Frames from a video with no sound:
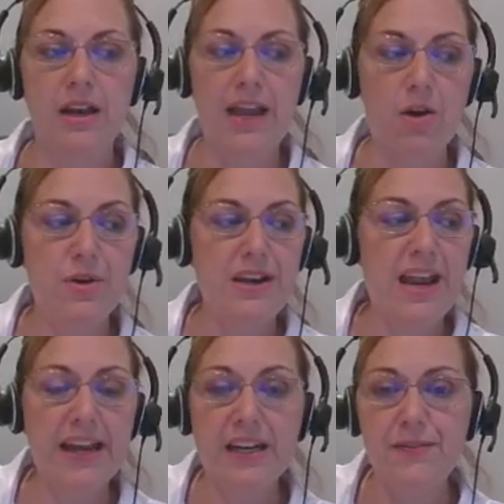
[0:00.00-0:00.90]
Now,
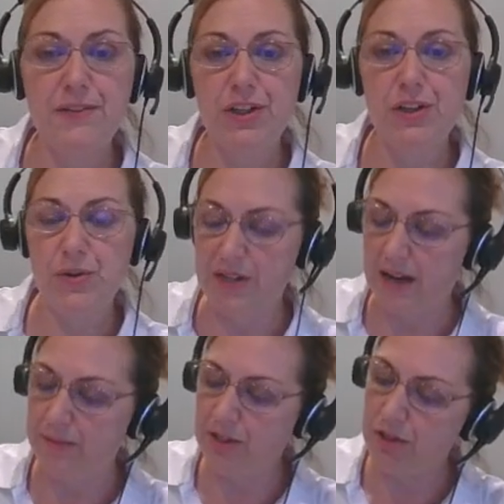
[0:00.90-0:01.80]
negative 2
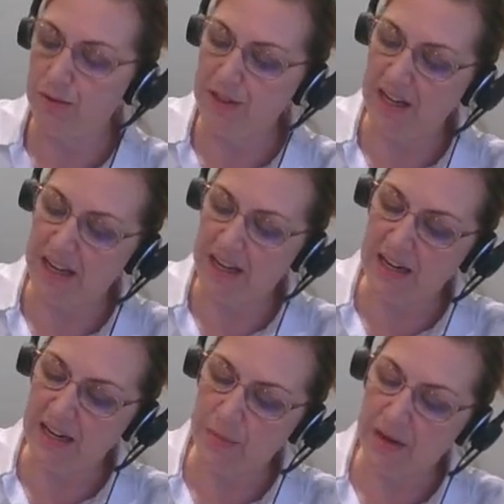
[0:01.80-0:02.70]
times 2t
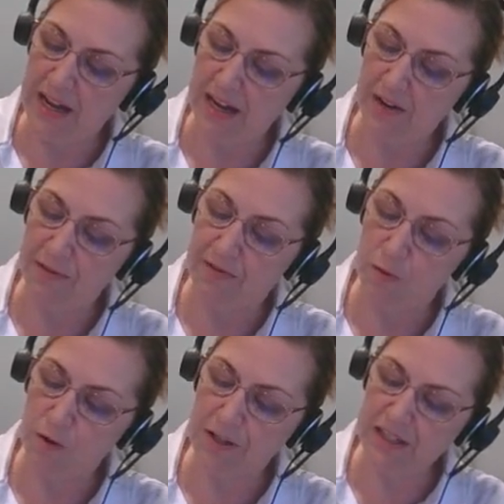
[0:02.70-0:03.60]
gives me negative
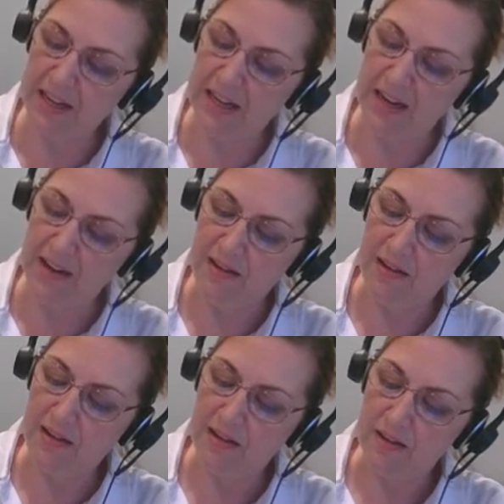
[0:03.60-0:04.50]
4t,
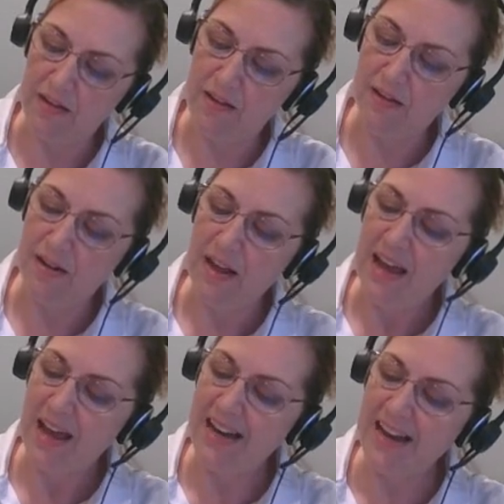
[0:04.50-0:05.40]

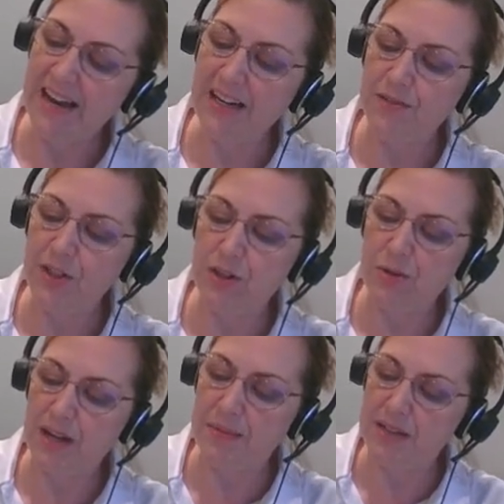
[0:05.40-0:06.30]
and negative 2
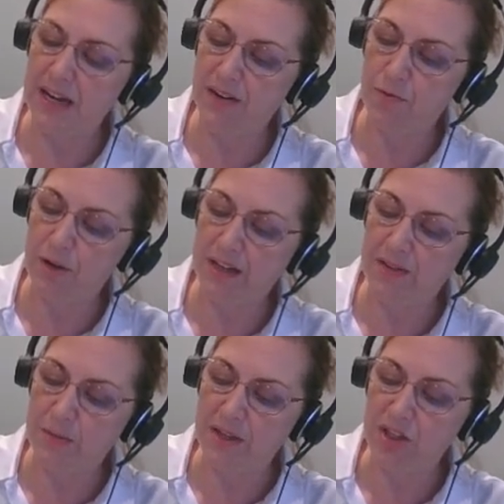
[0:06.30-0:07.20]
times negative 1 gives me